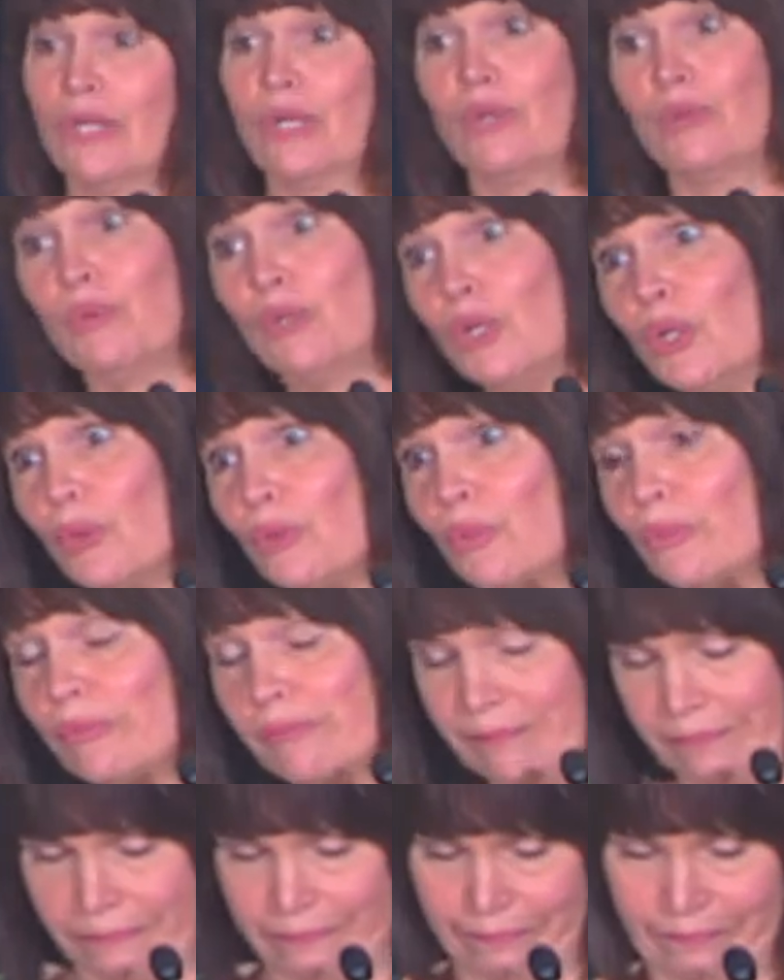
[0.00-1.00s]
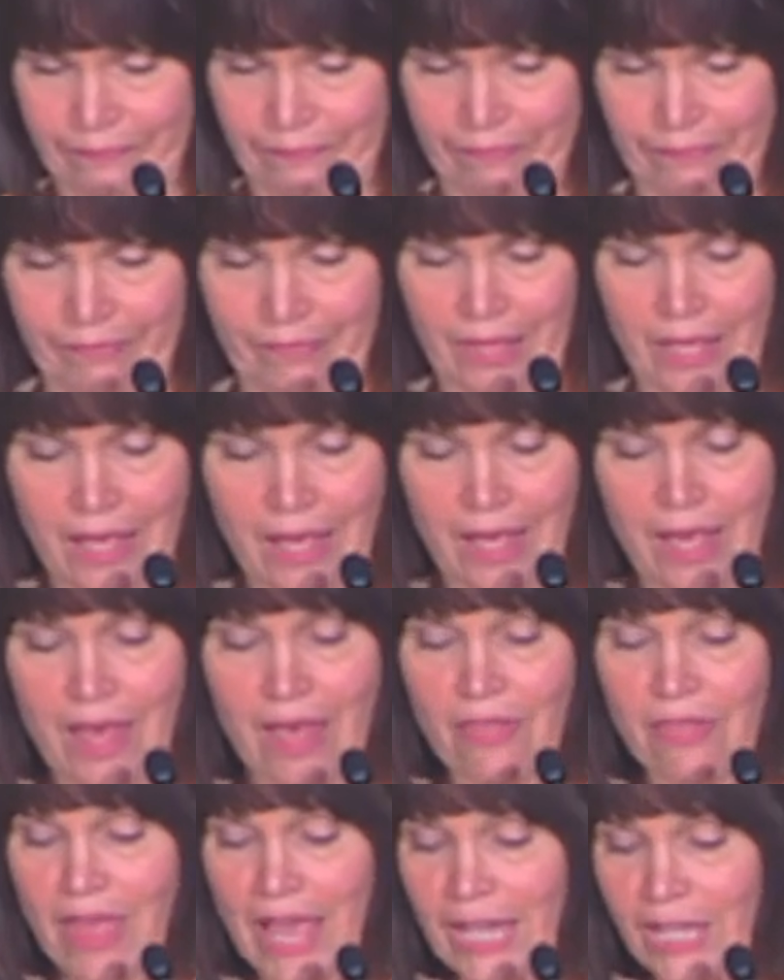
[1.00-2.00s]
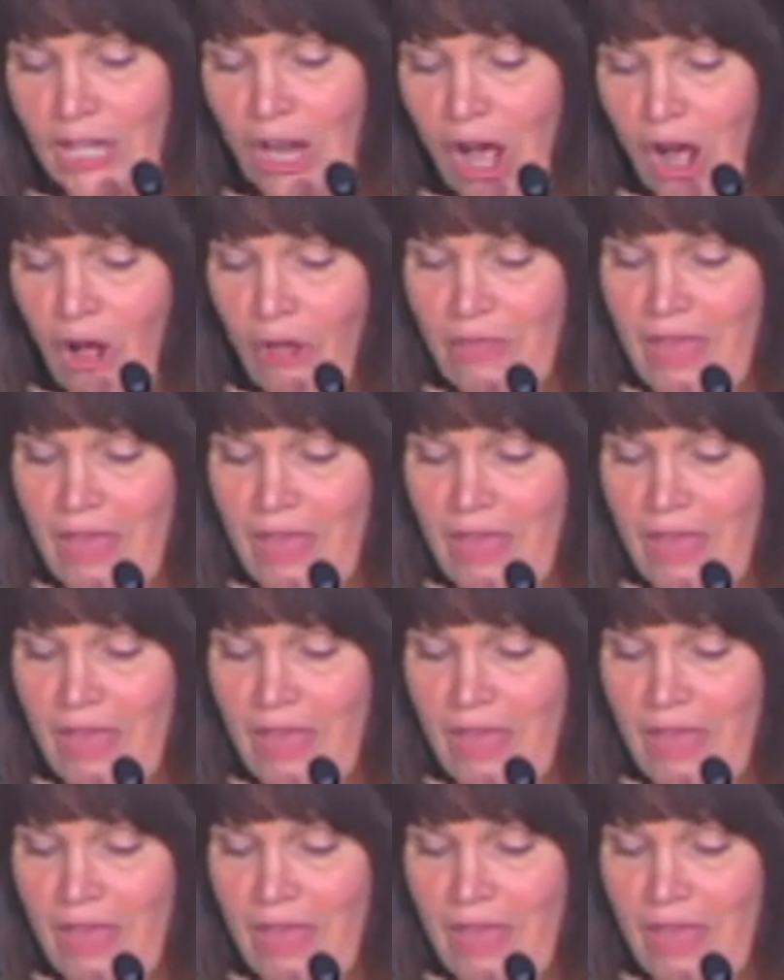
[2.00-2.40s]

Who knew? They know